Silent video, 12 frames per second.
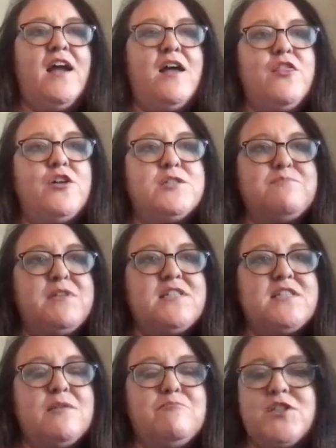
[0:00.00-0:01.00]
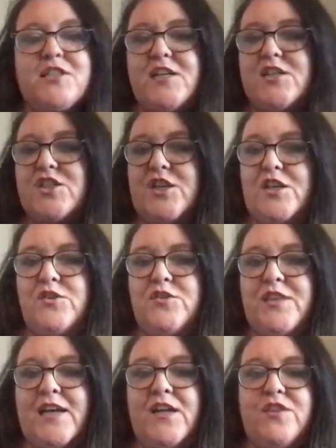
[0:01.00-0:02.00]
There's been some research done on
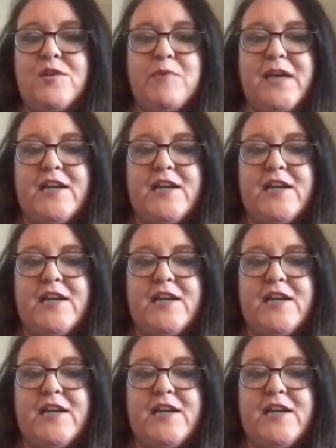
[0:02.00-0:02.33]
that we